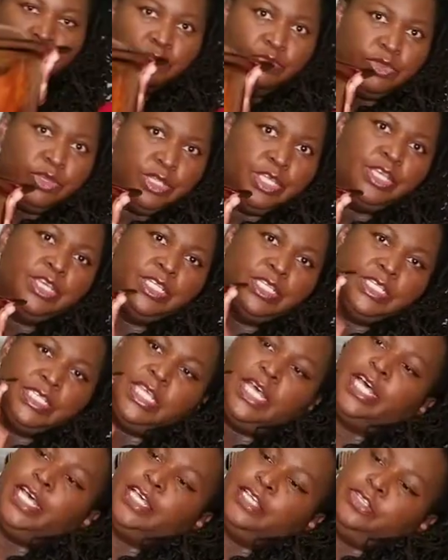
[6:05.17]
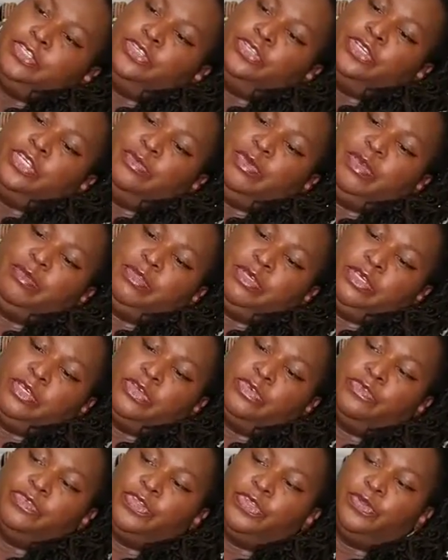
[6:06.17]
a really good size. You're gonna be able to
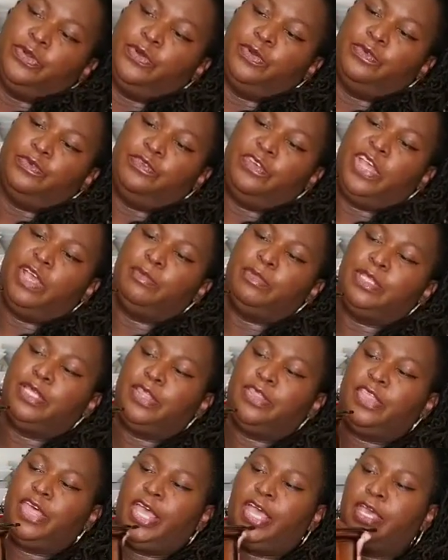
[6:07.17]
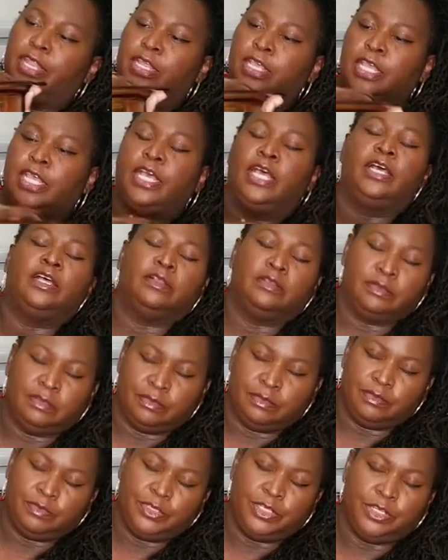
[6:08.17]
cook for your whole family in that.
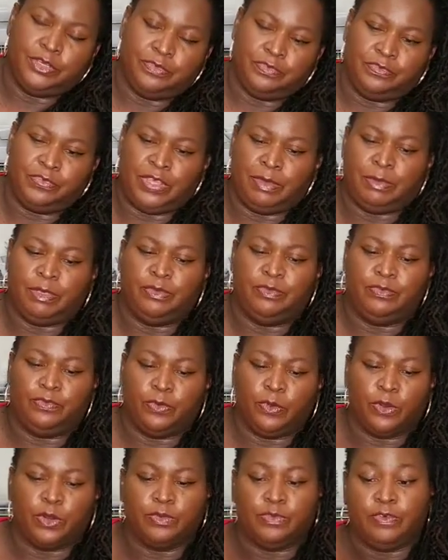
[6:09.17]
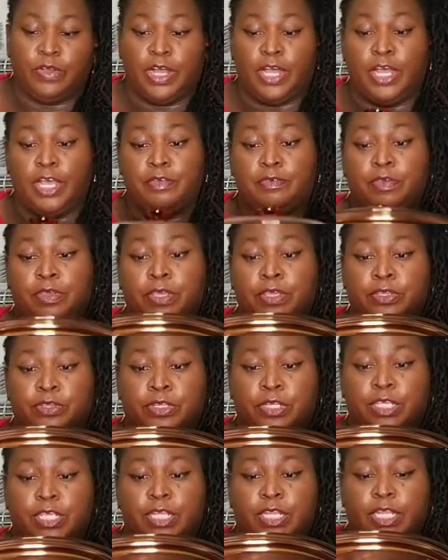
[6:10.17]
You know, family of four or five, you're
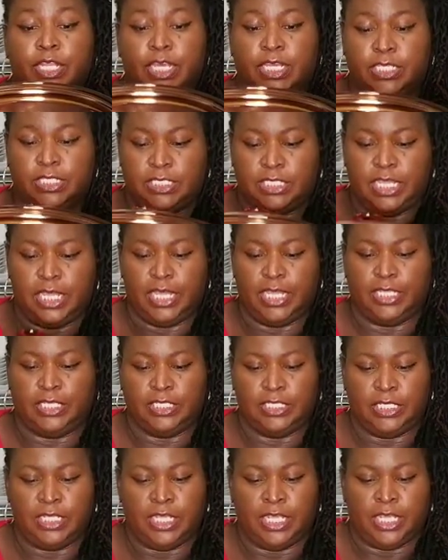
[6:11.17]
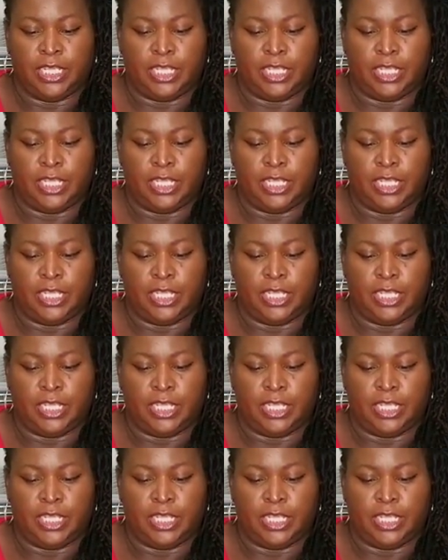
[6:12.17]
gonna get a nice size.